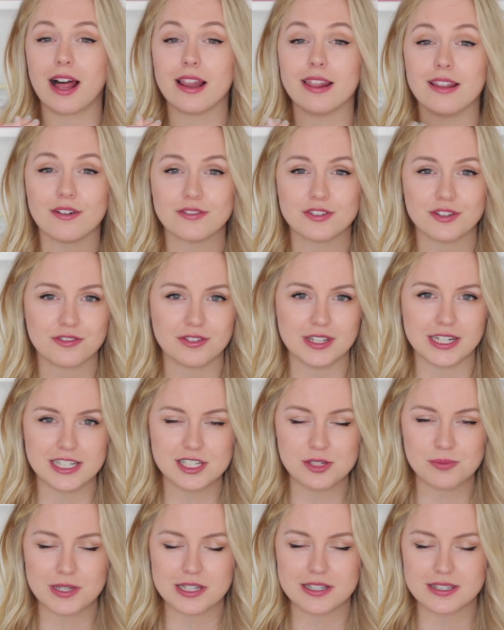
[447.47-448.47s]
I love the
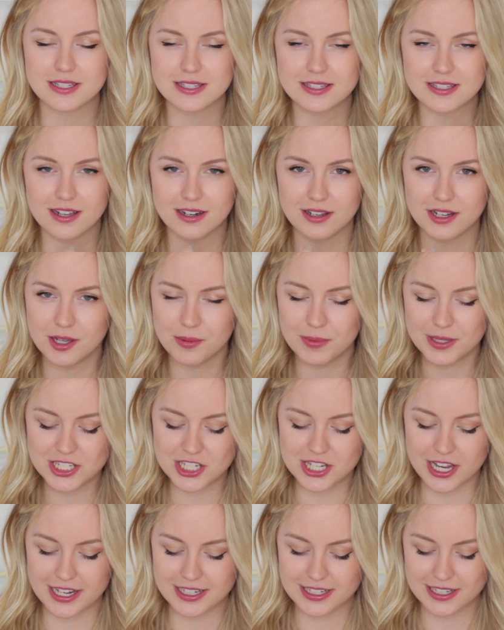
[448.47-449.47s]
finish because it's a little bit
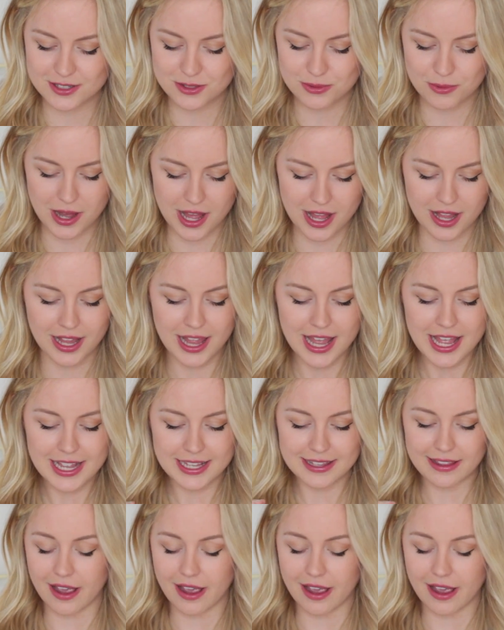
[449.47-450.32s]
shiny as well.